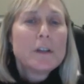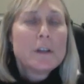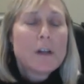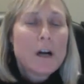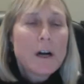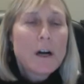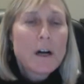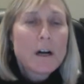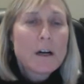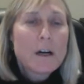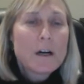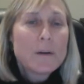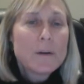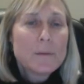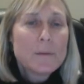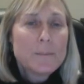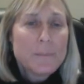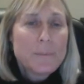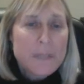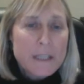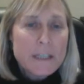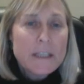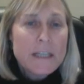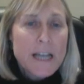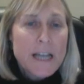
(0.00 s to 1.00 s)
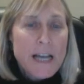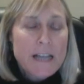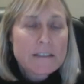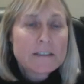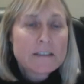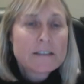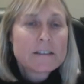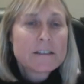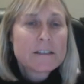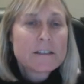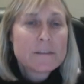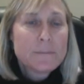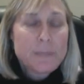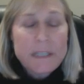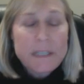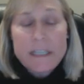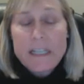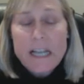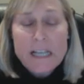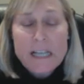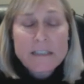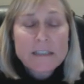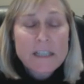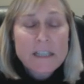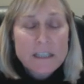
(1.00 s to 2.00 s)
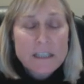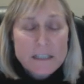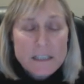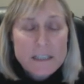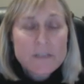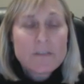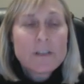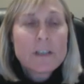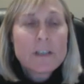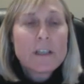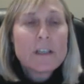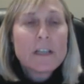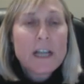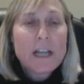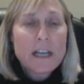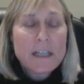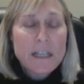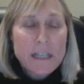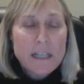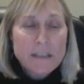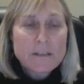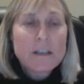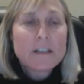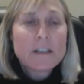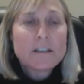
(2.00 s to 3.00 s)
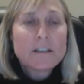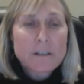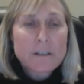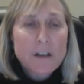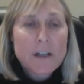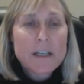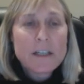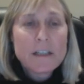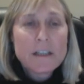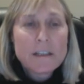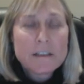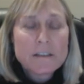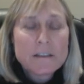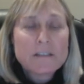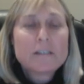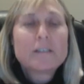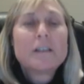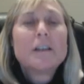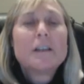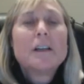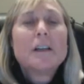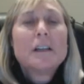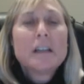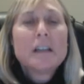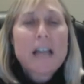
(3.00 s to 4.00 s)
BDS activity and anti-Zionist